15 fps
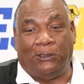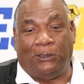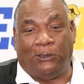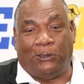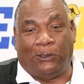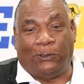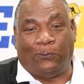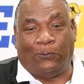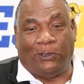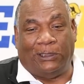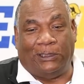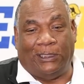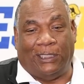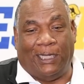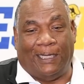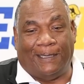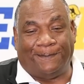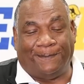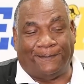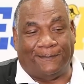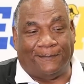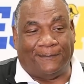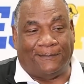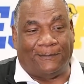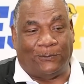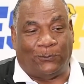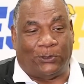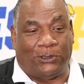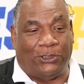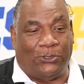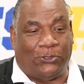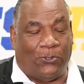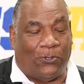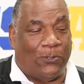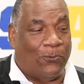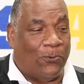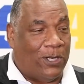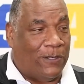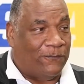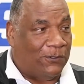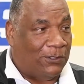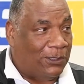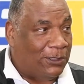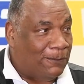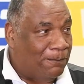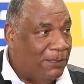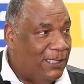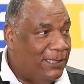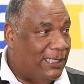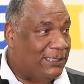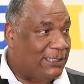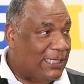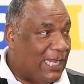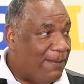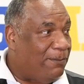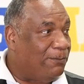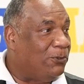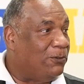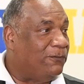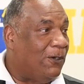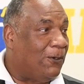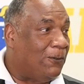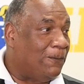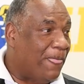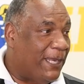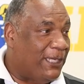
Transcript: We'll enjoy a win for a little bit, then it's time to move on.